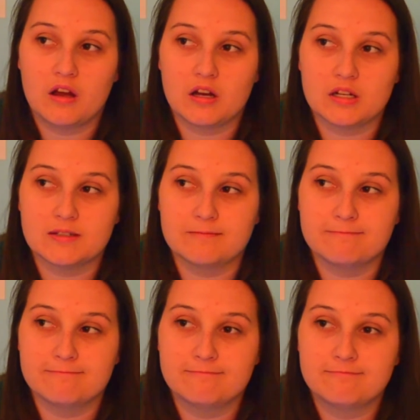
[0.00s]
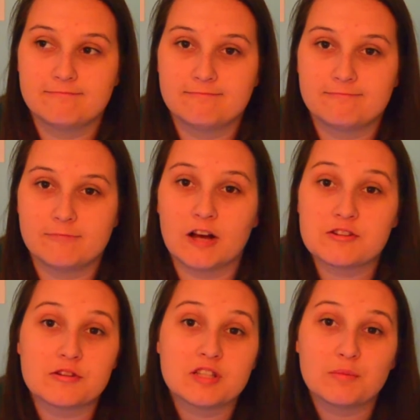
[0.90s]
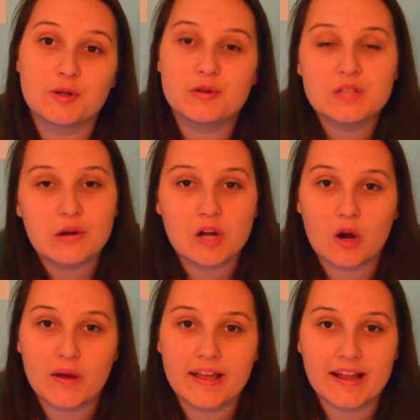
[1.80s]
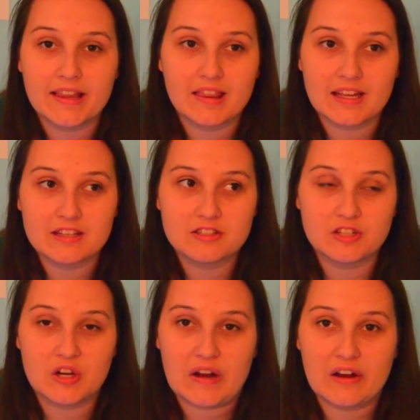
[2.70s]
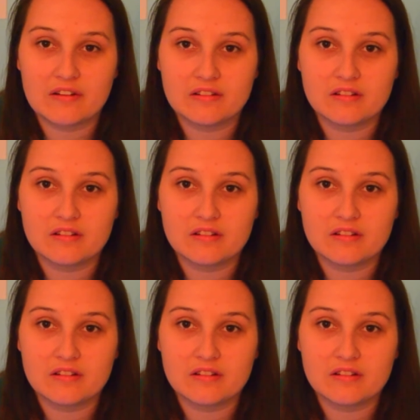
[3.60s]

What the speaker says: and also someone who's outgoing and likes to go out